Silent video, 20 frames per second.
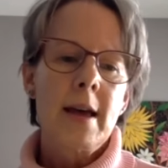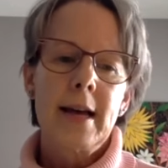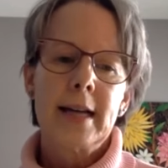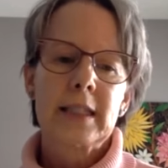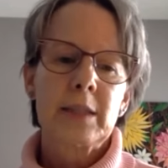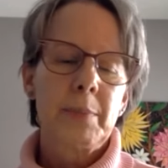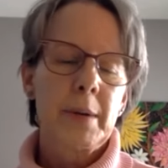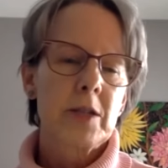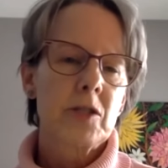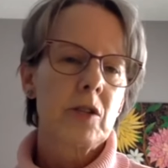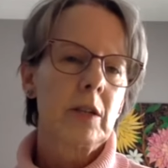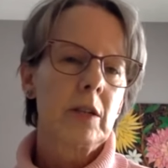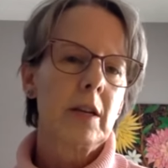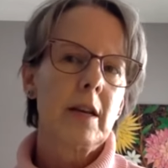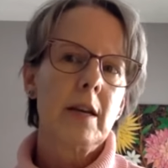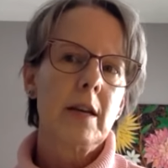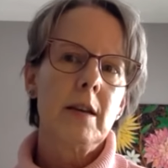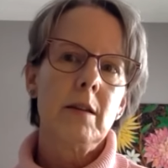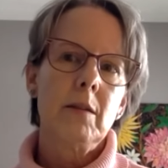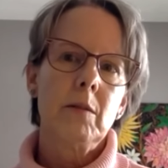
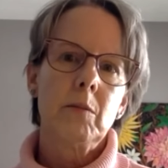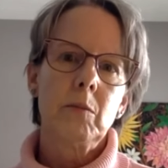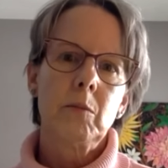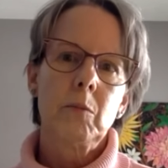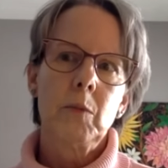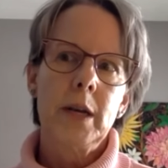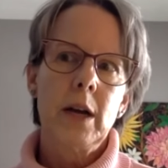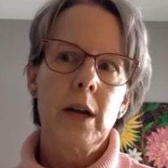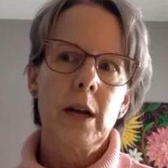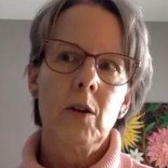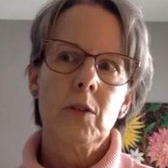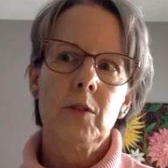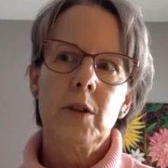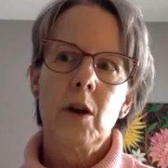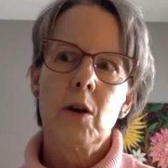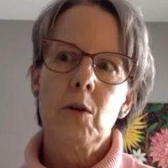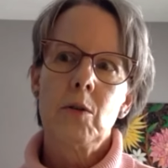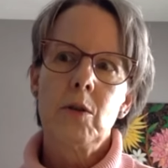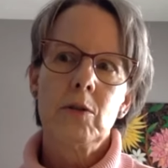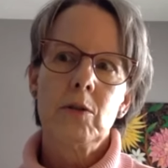Especially, we all
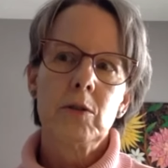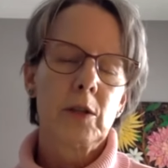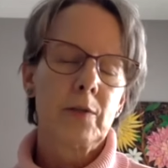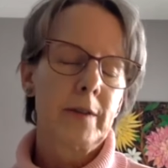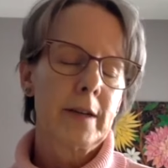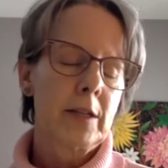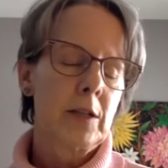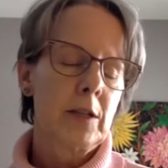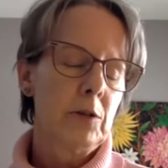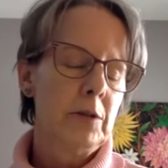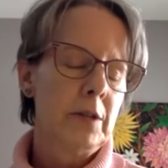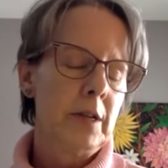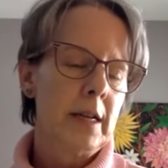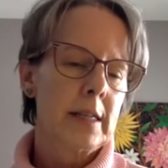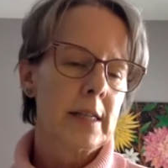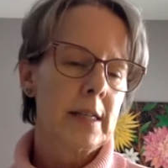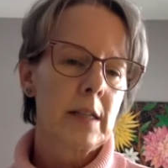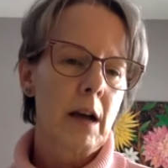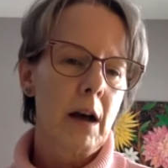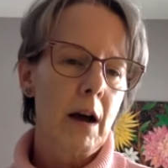know those of us who
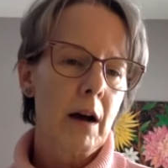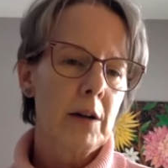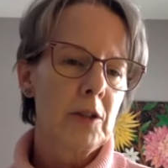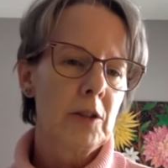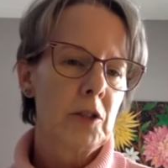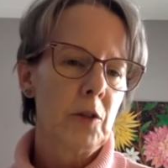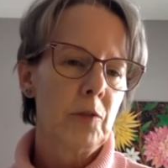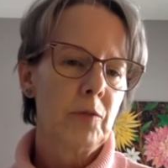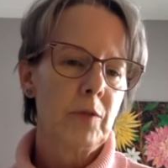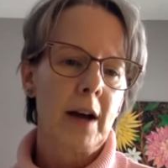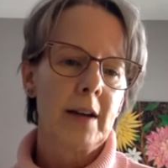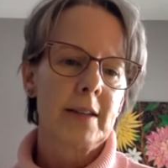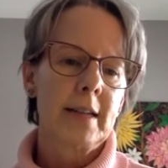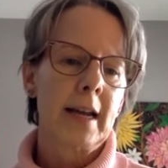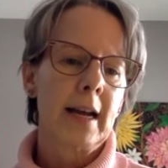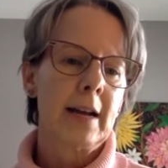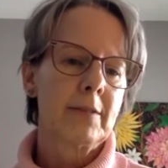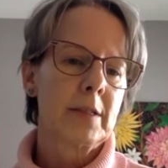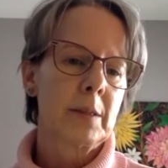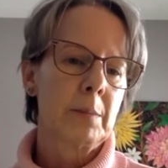knit socks, you've got
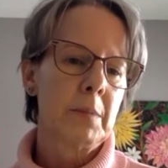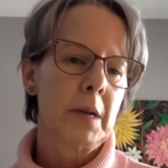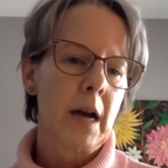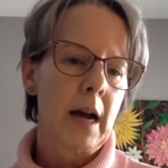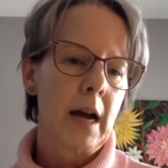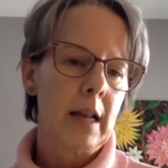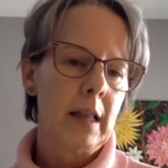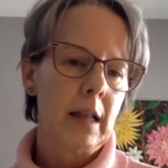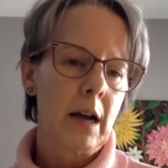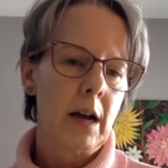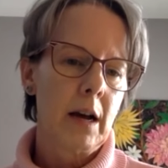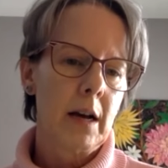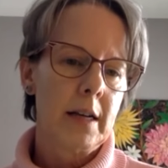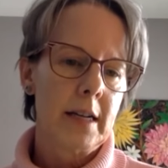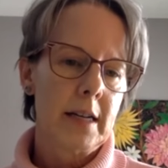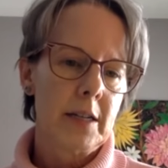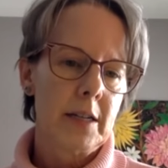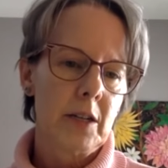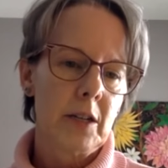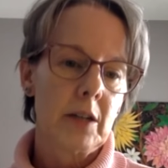to have some nylon
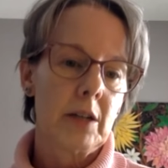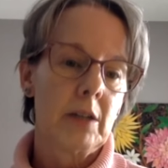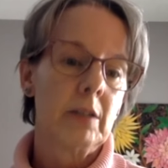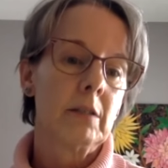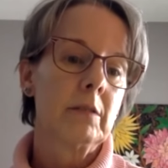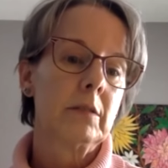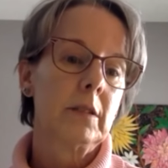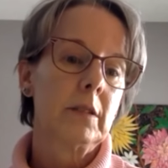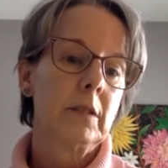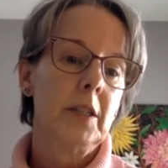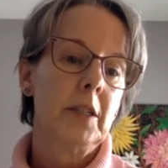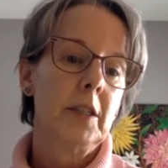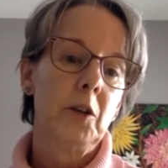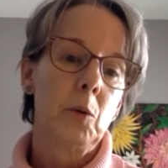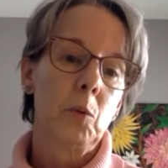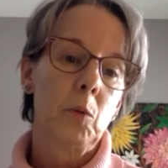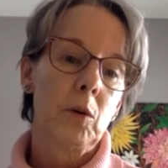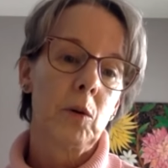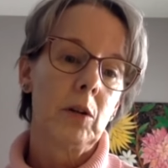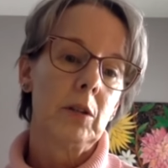in your in
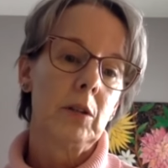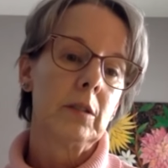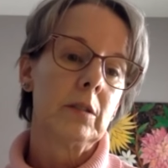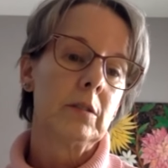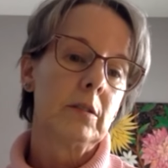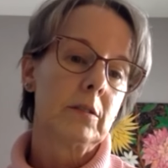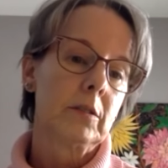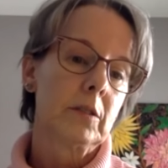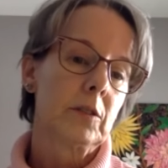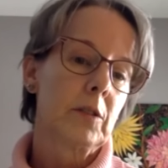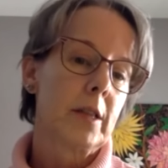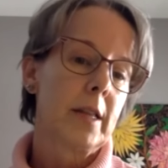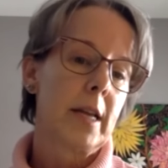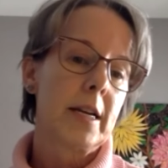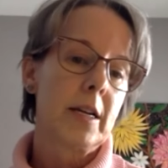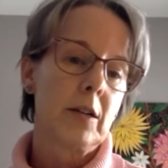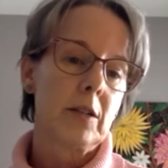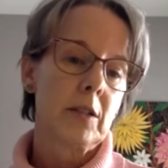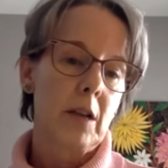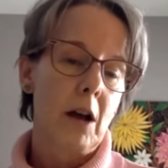your wool so
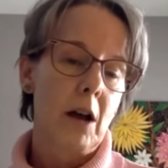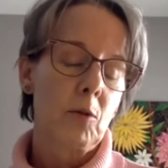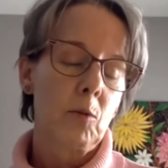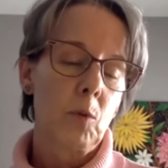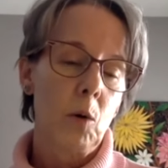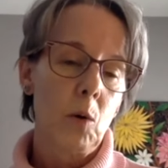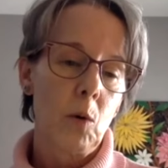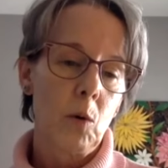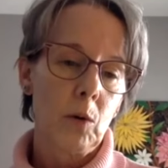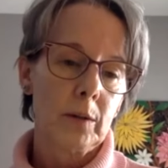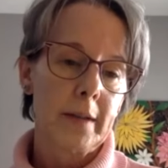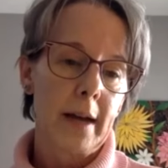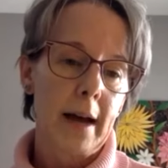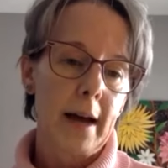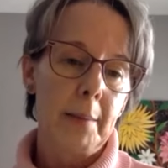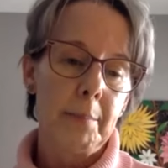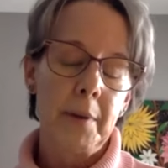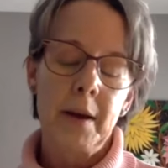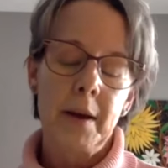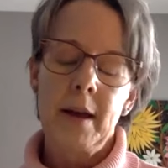that your sock will hold
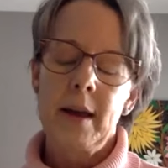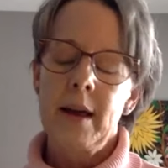up.